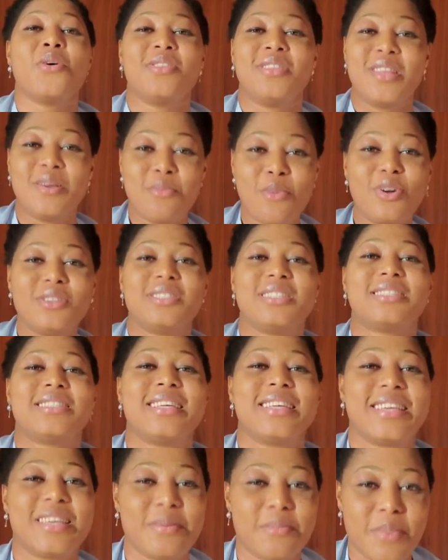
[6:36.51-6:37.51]
The more they
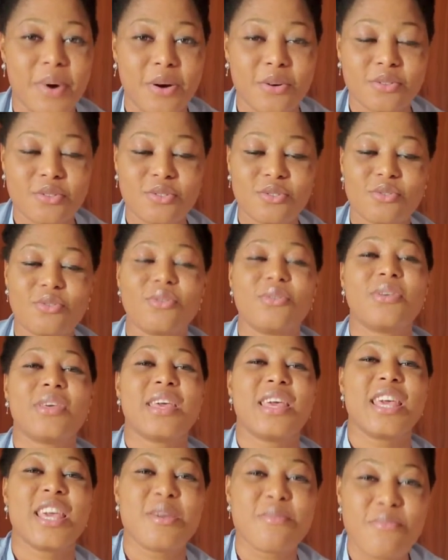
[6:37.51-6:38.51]
think about you,
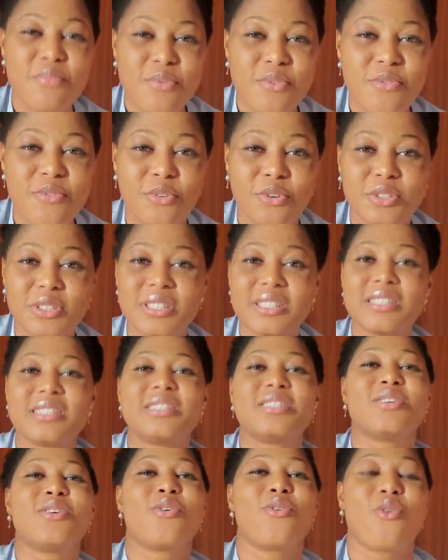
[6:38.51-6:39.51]
improve on
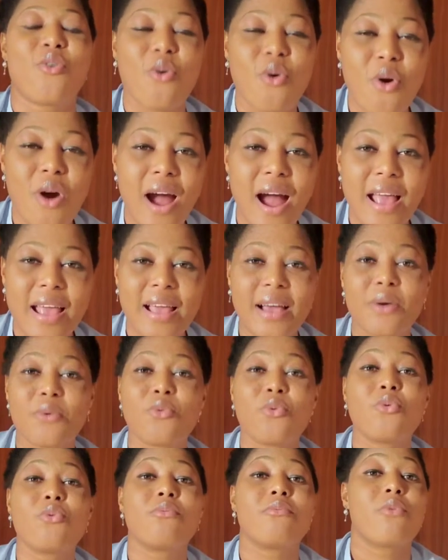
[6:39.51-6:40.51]
it. Go
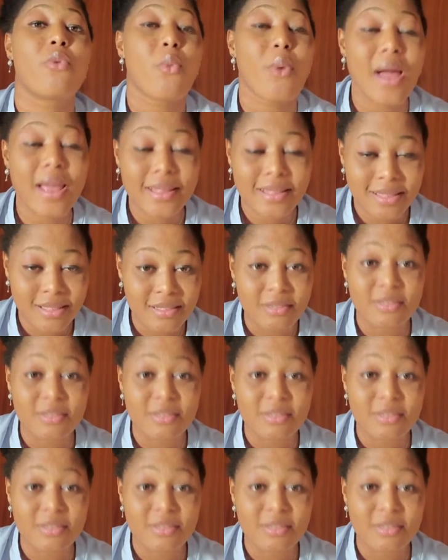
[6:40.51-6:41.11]
higher. Why?